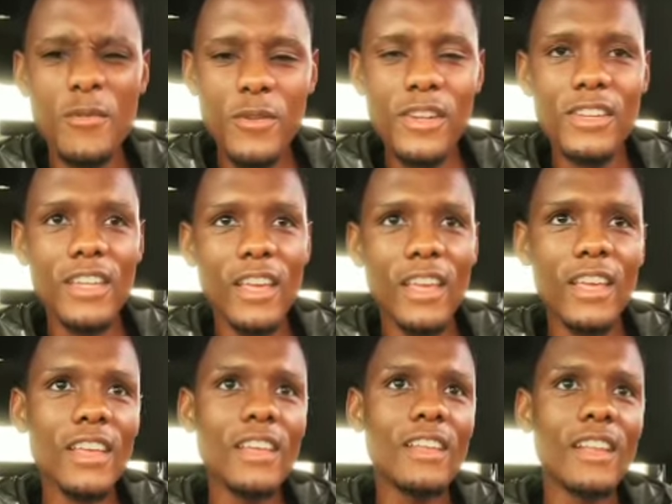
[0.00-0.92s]
Every
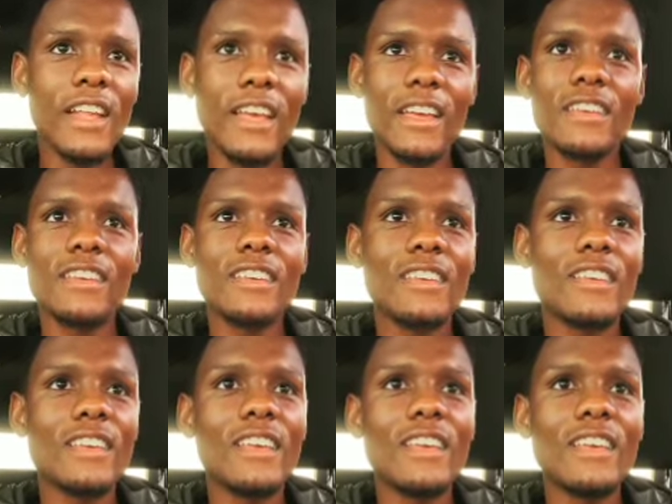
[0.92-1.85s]
day, like,
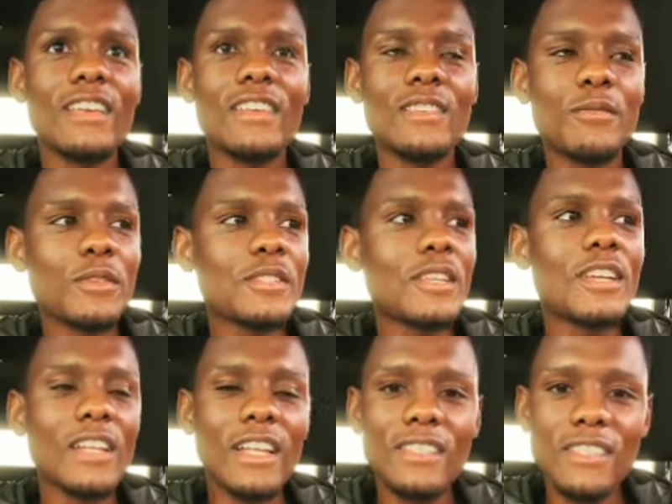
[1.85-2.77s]

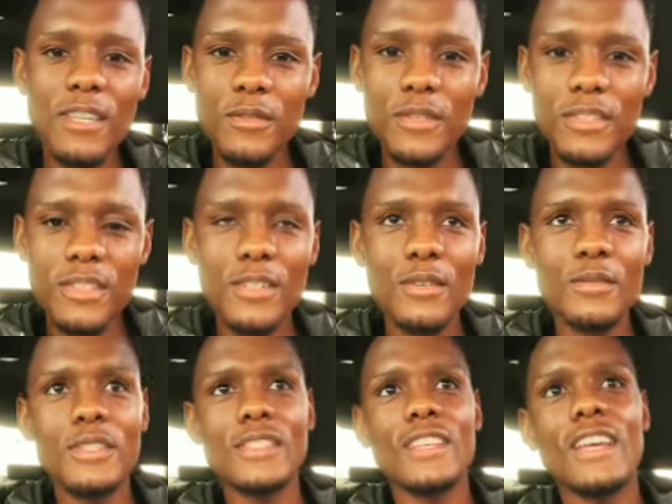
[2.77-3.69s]
physical
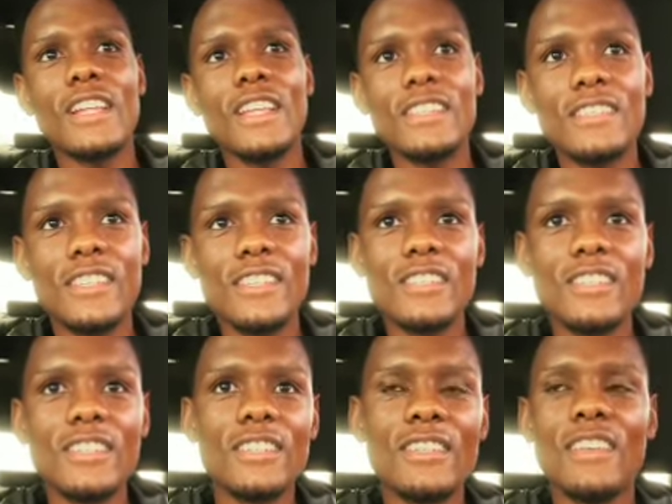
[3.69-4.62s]
activity, physical
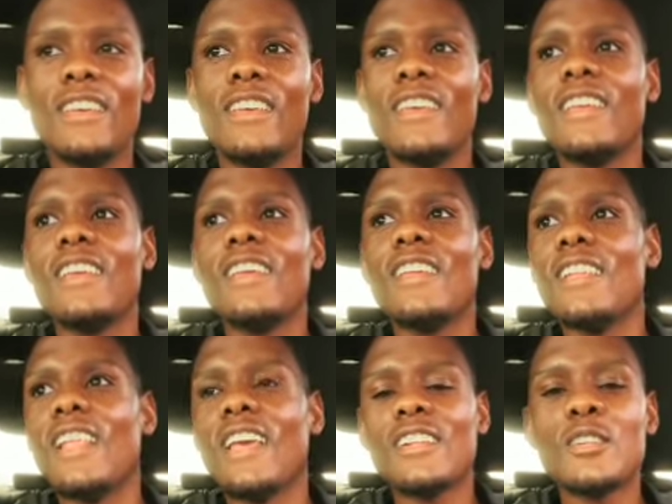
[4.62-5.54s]
exertion,
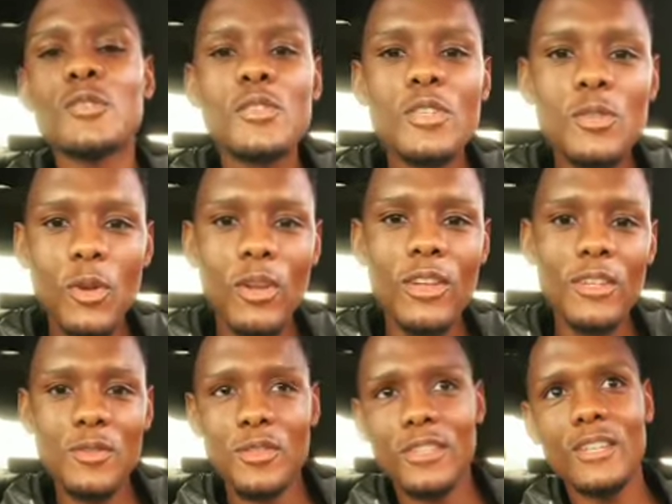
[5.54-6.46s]
like lezo zinto
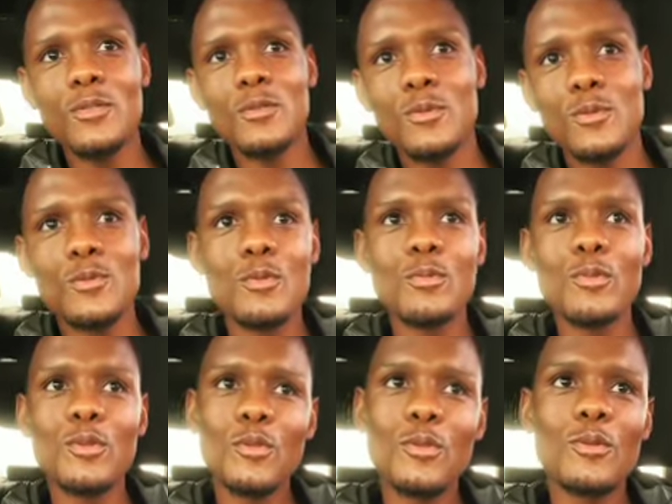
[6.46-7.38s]
lezo zenza ukuthi
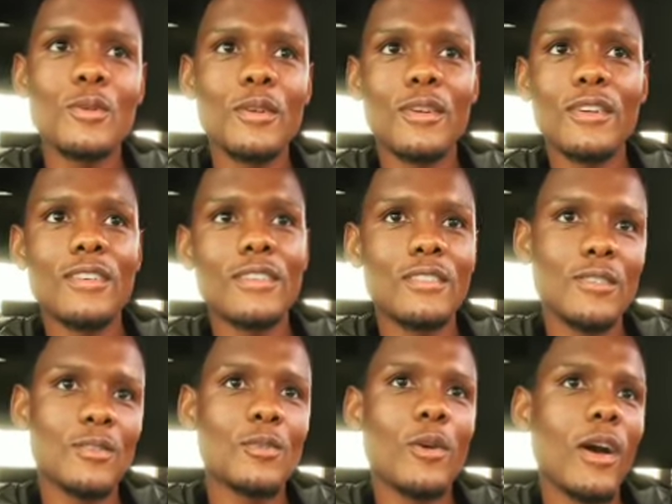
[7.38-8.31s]
umuntu,
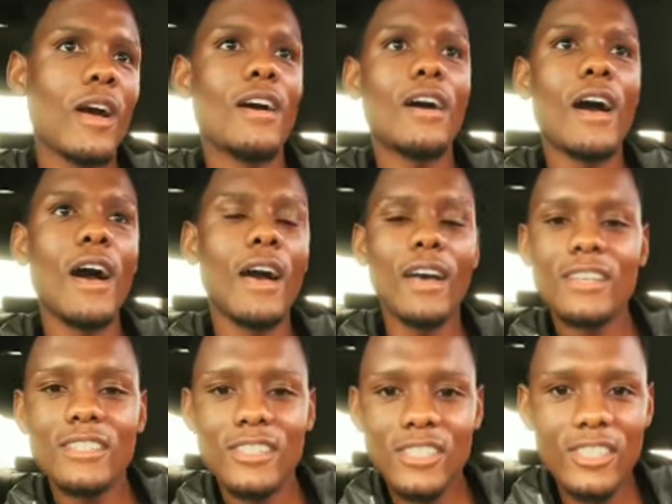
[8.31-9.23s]
you know,
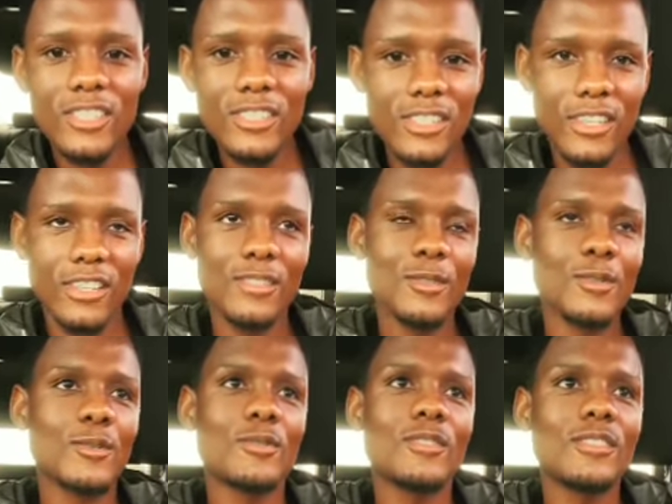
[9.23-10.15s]
ashintshe.
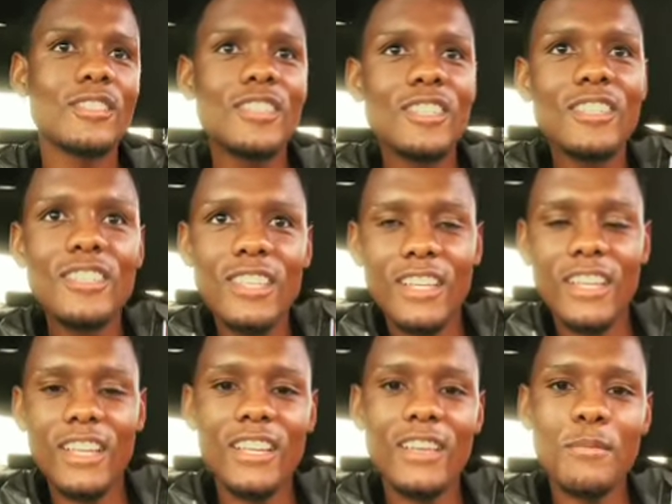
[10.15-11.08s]
So
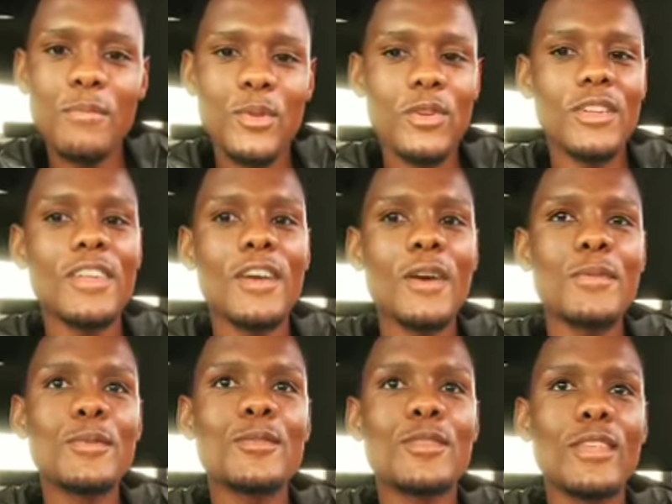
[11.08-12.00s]
ngishintshile empilweni
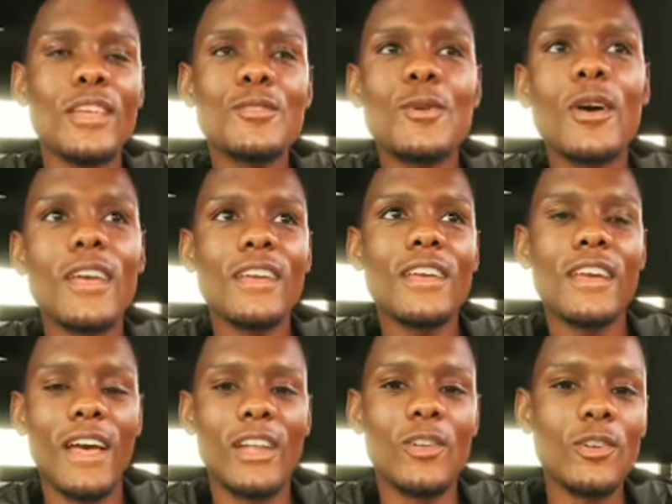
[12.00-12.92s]
yami, so that's
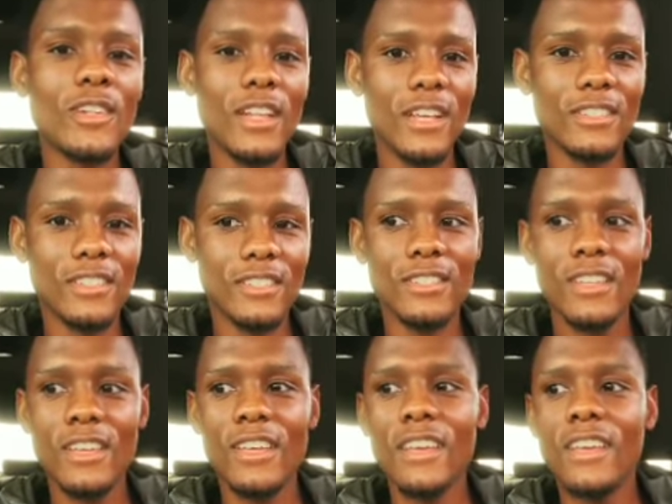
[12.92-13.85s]
why I look like
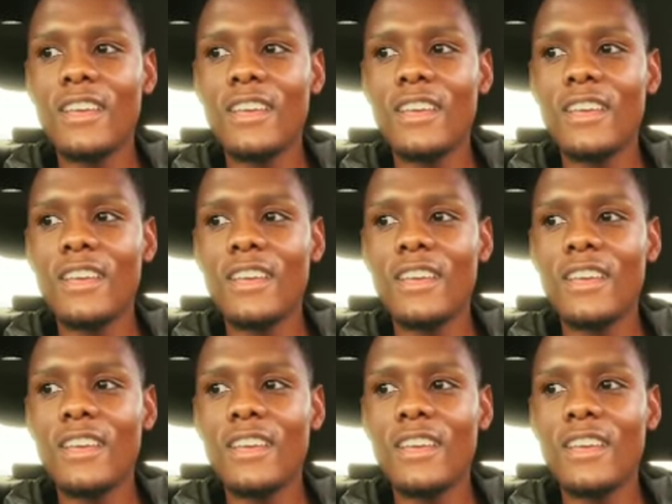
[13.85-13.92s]
this.